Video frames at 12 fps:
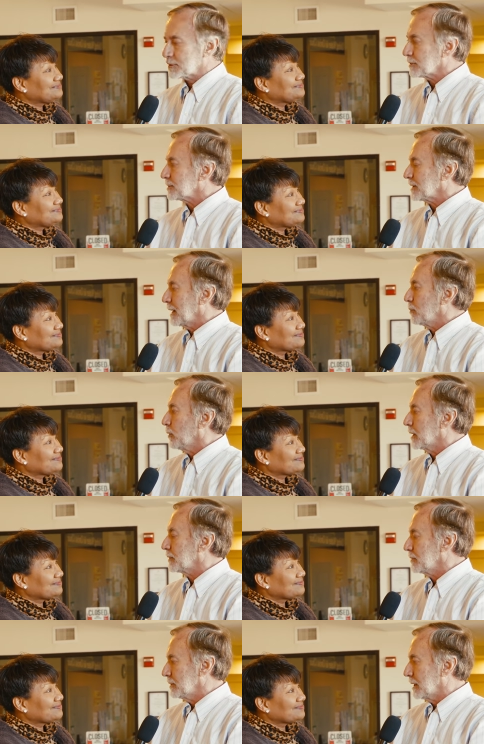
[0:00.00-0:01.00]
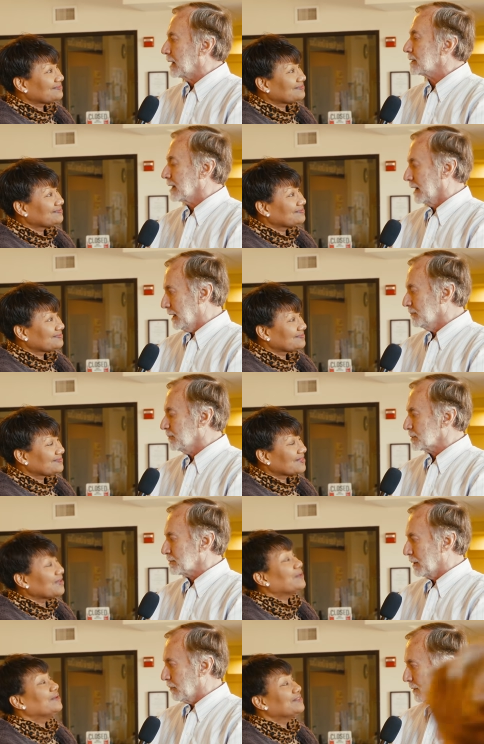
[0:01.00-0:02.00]
Speaker 1: whistlestopwinery.com is
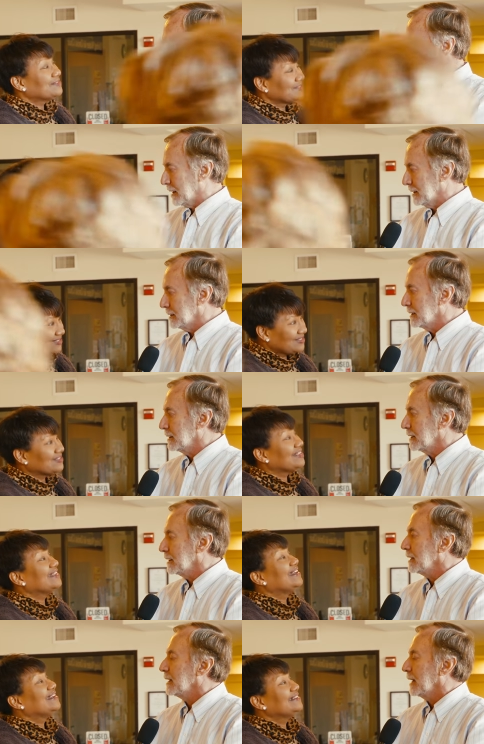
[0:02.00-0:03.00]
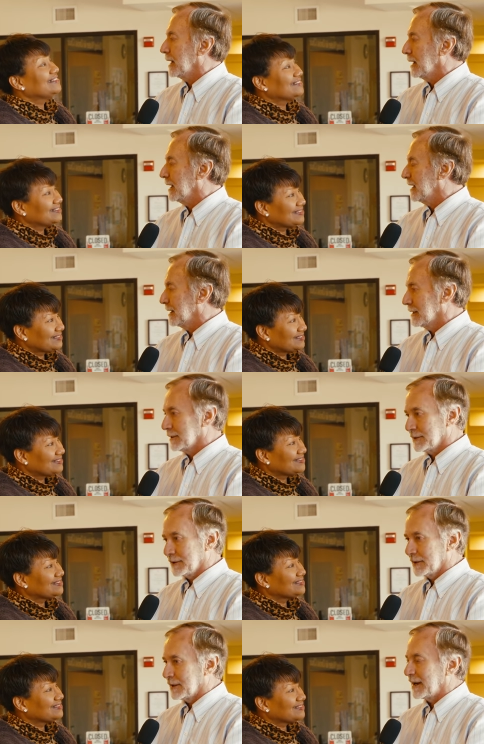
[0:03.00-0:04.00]
my website. Okay
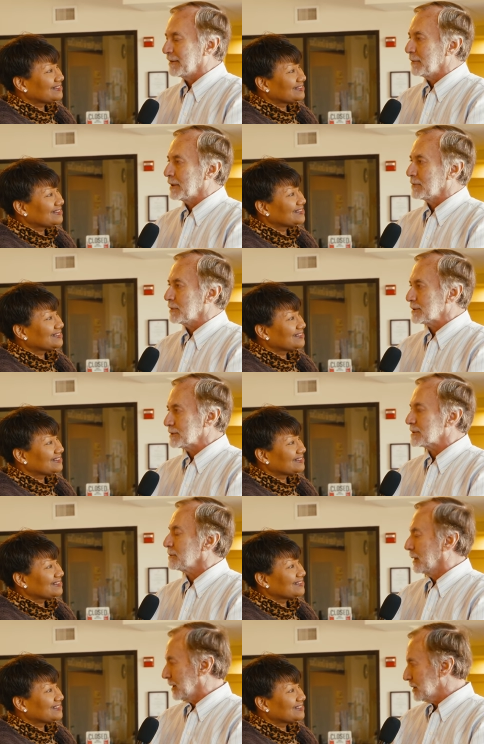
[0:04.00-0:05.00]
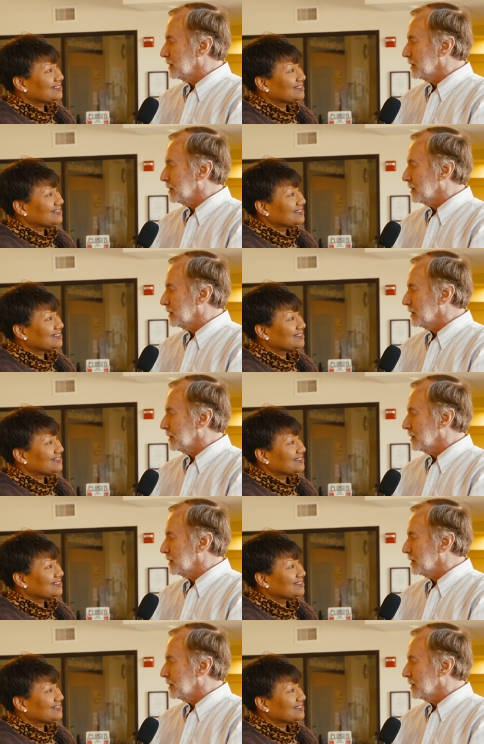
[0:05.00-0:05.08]
and uh, I've been in business about a